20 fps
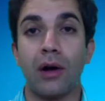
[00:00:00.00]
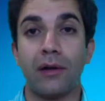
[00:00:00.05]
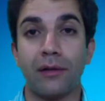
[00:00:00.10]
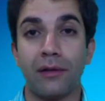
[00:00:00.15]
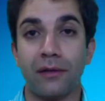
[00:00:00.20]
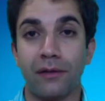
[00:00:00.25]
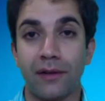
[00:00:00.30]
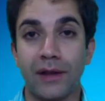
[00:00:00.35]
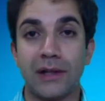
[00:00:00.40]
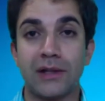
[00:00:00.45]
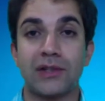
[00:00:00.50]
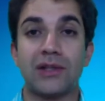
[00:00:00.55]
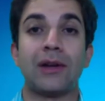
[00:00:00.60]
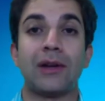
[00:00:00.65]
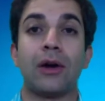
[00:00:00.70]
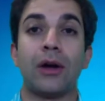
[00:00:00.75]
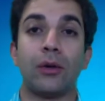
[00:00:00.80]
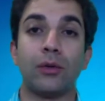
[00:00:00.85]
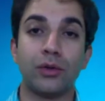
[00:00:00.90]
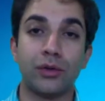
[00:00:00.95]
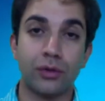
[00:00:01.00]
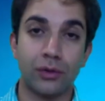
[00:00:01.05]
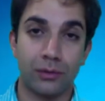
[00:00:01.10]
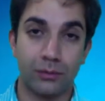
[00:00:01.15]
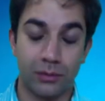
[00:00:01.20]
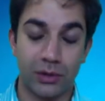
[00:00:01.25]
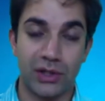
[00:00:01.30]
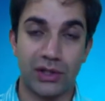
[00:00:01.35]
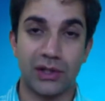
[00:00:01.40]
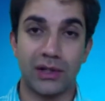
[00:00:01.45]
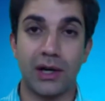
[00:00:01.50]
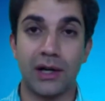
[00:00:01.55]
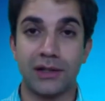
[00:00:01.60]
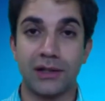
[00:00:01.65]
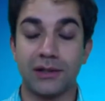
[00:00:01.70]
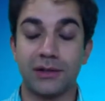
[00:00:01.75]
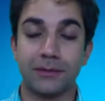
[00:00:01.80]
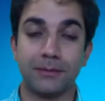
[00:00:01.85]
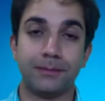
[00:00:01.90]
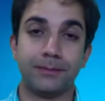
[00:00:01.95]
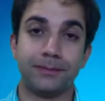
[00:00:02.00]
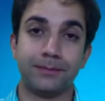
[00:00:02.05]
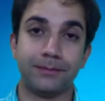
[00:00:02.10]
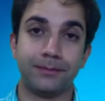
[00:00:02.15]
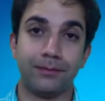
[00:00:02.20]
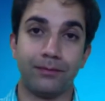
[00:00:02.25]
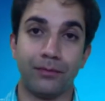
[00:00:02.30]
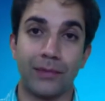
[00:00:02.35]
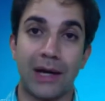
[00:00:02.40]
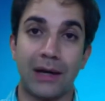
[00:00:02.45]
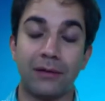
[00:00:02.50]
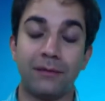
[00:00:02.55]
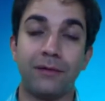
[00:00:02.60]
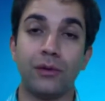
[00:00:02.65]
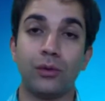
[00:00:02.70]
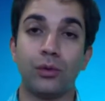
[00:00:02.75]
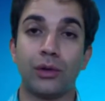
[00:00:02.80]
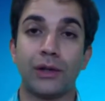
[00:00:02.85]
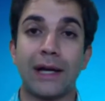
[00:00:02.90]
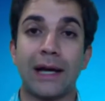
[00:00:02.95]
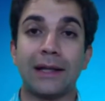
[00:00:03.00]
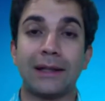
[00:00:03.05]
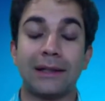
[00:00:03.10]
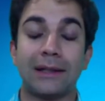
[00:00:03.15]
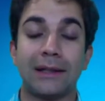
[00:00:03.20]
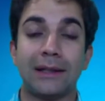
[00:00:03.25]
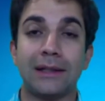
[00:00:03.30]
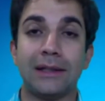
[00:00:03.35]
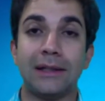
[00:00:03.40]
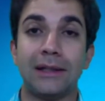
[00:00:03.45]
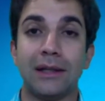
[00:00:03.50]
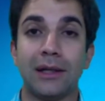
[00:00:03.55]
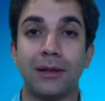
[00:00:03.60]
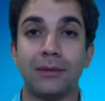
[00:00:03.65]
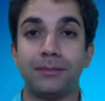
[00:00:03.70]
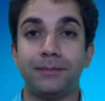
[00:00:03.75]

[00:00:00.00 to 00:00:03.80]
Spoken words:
other things that I also discuss. Now, if you look at the